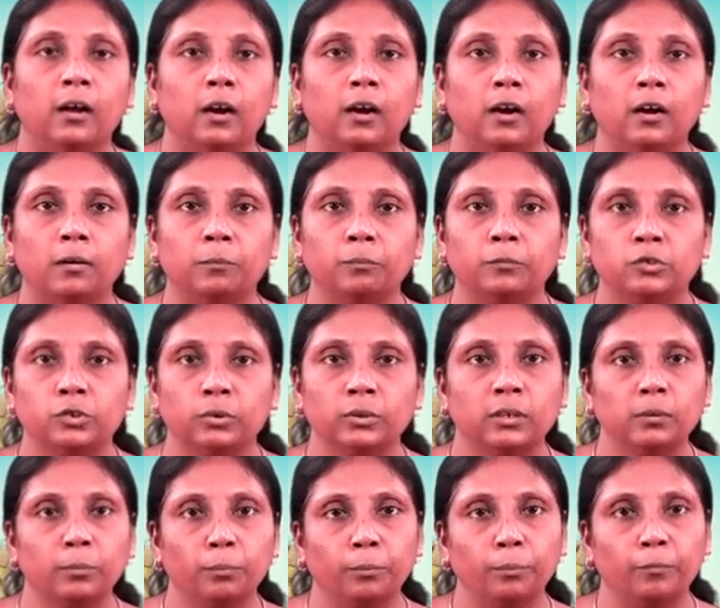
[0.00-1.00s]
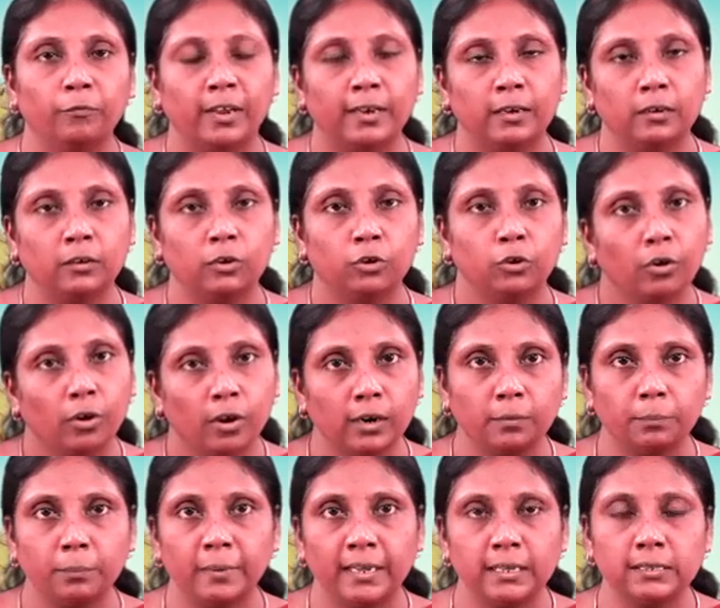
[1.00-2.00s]
Um, so, the when
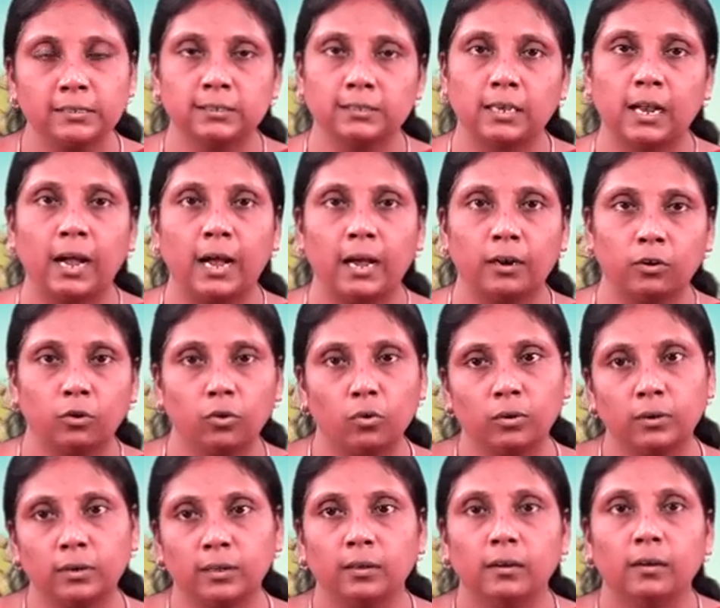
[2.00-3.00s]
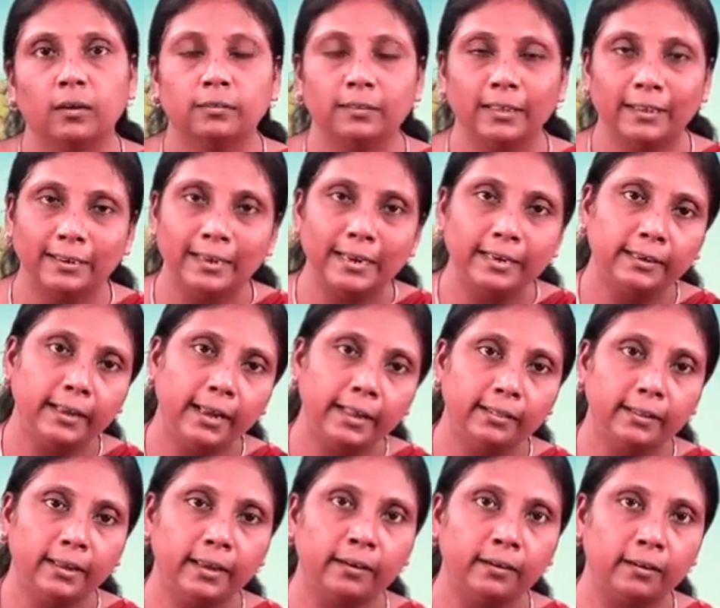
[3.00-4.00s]
cured meats are cooked, they
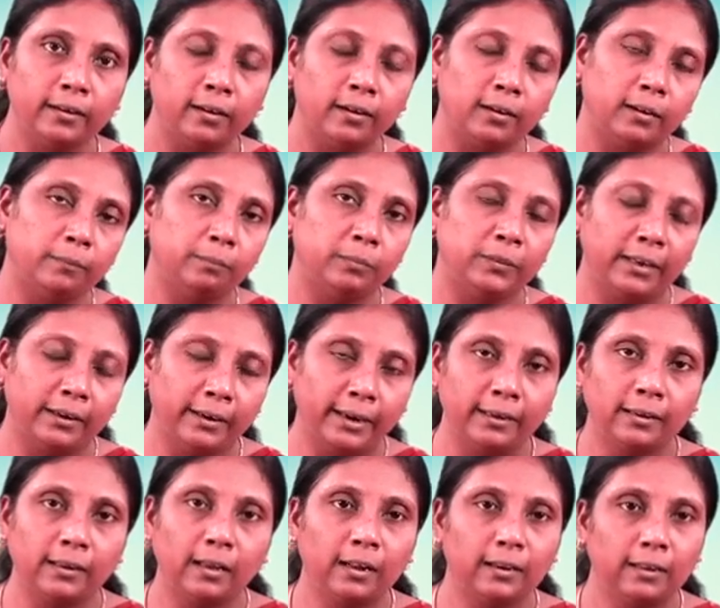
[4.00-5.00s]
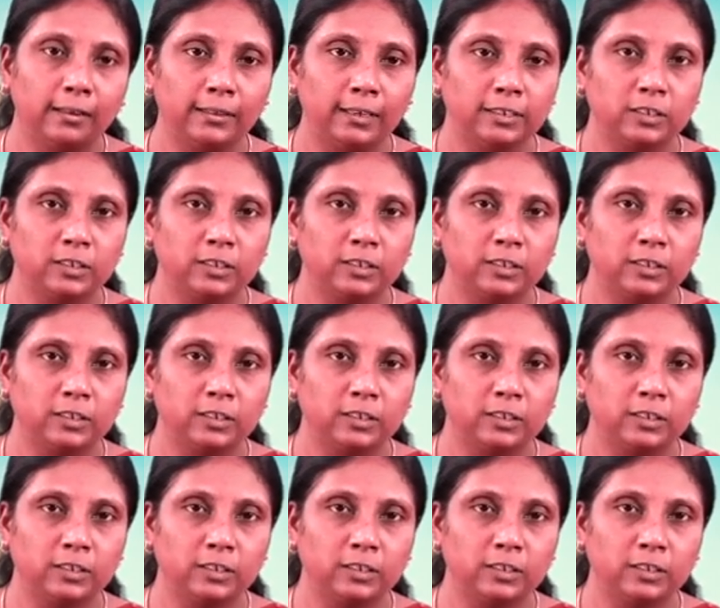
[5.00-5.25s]
retain their, uh, the red color.